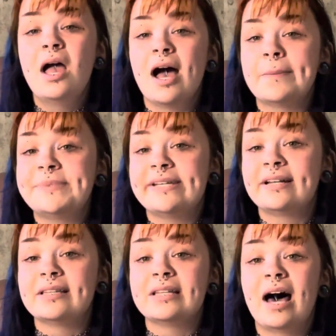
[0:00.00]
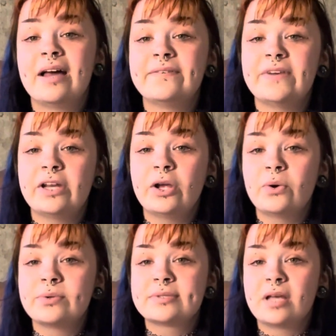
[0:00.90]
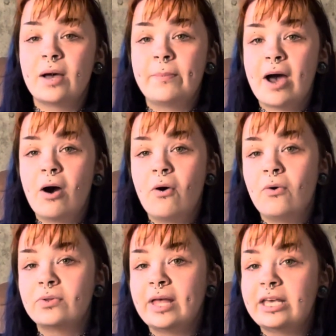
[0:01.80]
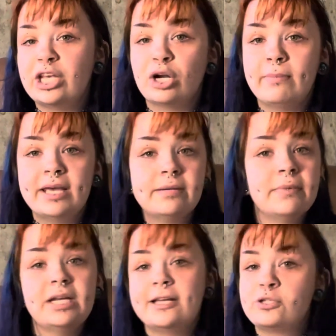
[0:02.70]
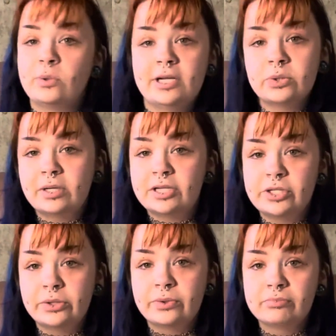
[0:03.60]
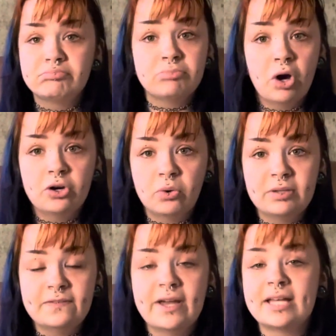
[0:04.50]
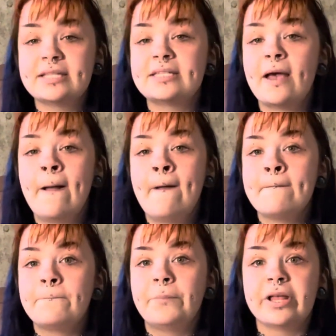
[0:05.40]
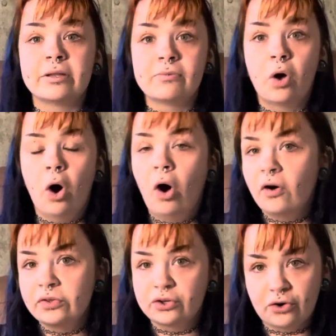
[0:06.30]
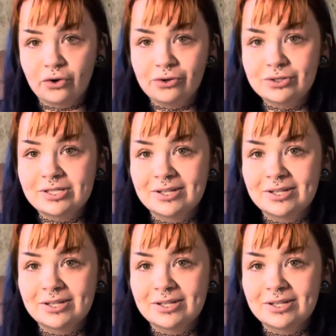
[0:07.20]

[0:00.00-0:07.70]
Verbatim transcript: I'm seeing a lot of videos about like, you know, making money in 2022 on OnlyFans. But all the girls